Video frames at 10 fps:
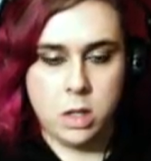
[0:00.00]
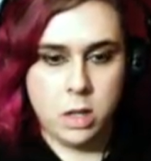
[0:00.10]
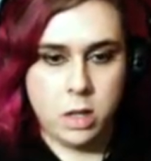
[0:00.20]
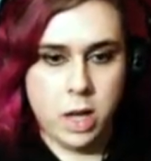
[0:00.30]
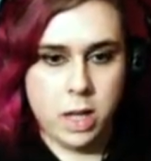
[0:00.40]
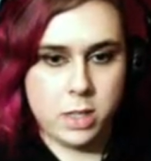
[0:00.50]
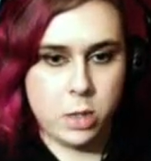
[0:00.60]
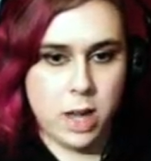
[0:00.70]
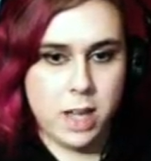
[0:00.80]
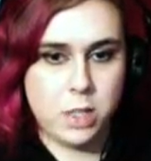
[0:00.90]
Okay, so
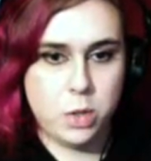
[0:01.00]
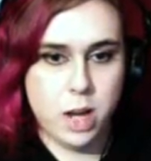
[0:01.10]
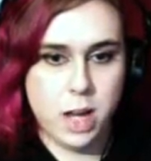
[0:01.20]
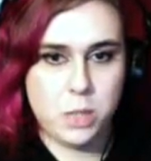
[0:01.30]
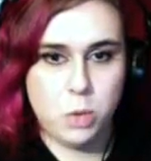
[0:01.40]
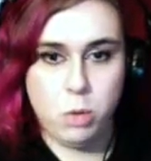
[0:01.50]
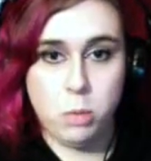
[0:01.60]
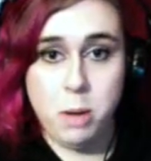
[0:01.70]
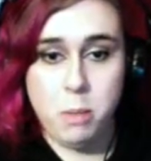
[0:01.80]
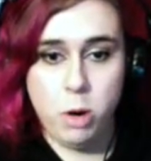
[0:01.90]
as you guys will
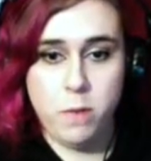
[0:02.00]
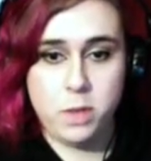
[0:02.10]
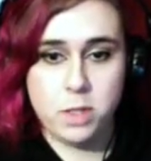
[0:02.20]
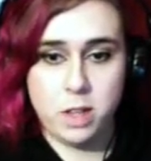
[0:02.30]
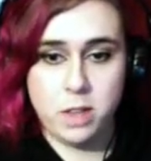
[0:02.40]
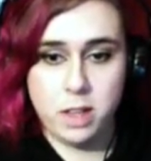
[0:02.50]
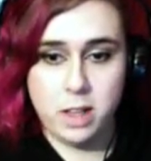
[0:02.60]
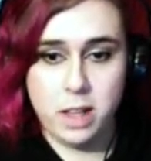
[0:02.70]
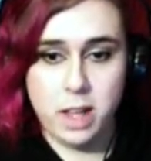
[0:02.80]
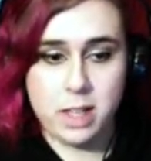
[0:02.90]
remember, if you saw the
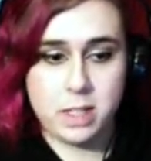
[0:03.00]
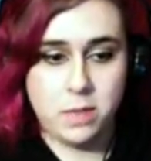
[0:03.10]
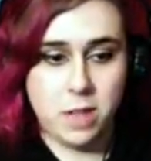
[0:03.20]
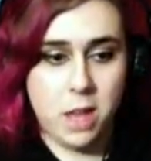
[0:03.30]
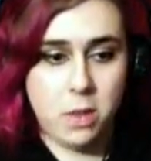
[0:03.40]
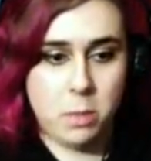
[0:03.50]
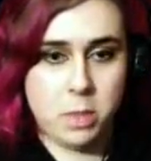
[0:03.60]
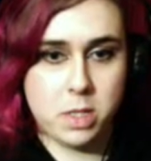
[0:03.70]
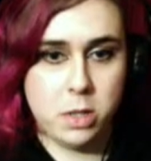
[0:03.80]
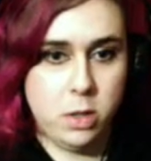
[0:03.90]
last of the other
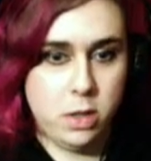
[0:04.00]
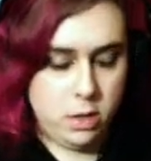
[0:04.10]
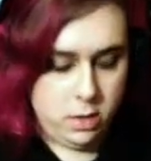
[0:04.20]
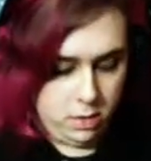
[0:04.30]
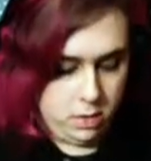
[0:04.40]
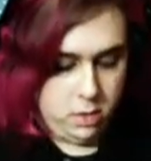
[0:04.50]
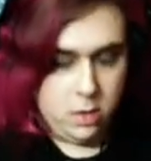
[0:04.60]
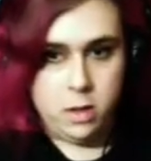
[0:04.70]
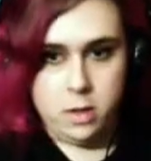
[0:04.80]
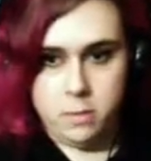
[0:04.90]
episode,
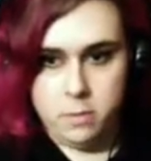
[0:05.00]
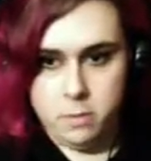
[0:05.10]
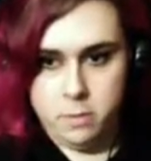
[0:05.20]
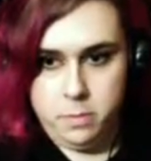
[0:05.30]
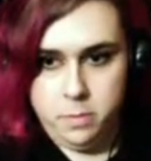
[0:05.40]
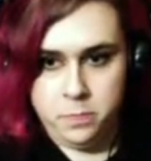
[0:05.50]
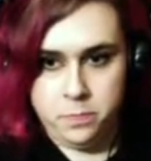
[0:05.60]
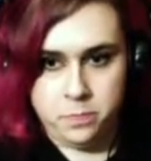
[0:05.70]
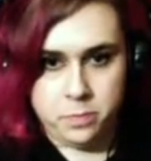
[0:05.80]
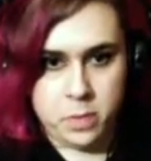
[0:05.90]

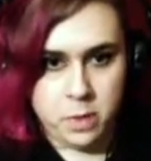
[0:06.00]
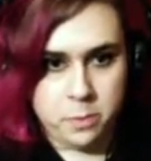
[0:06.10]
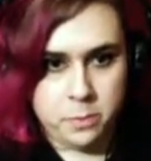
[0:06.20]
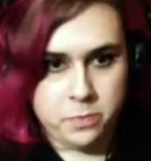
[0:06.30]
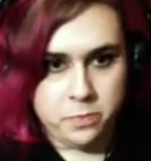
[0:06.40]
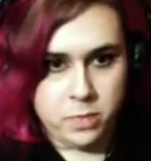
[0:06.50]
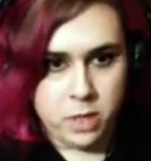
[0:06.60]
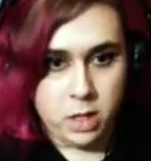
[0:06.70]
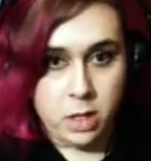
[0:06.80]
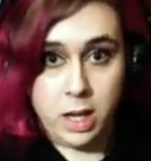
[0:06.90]

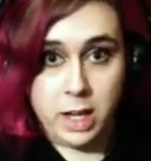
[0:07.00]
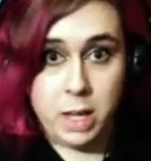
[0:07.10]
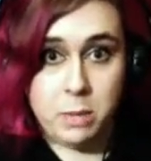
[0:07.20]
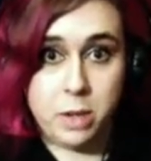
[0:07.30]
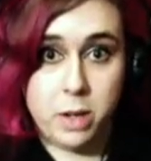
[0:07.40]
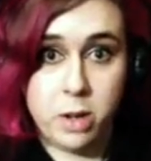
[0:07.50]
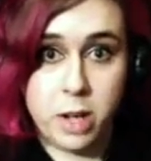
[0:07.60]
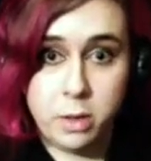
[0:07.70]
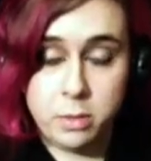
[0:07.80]
I'm glad I came down here now.